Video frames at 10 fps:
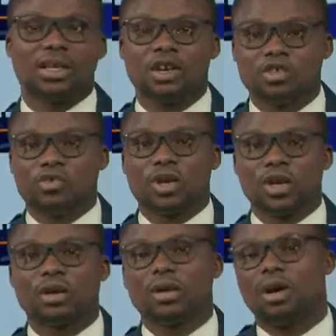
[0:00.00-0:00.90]

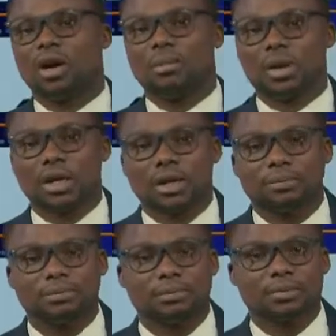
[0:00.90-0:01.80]
trillion on Monday.
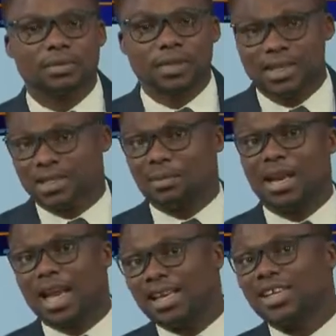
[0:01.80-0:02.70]

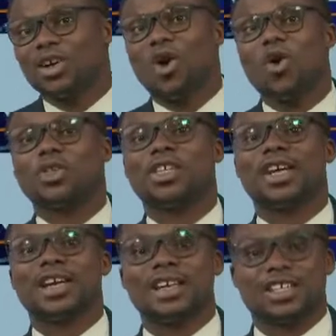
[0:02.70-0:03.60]
Similarly, the all-share
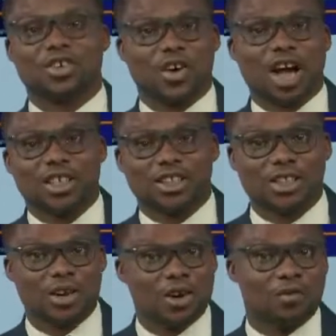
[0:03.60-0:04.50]
index crashed
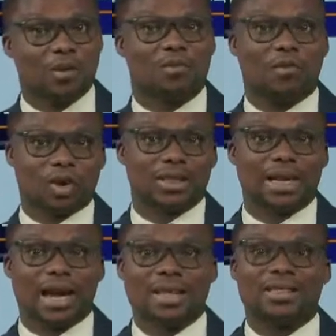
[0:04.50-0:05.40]
from
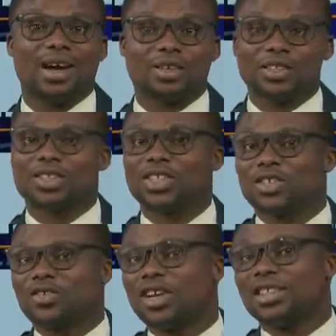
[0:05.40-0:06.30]

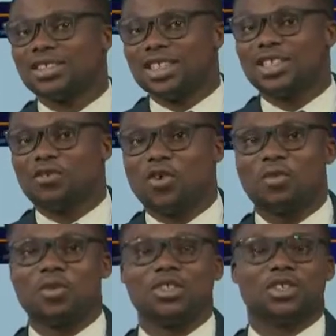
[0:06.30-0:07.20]

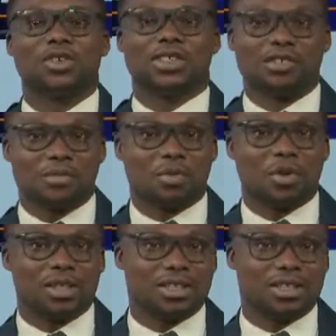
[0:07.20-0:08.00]
49,664.07 points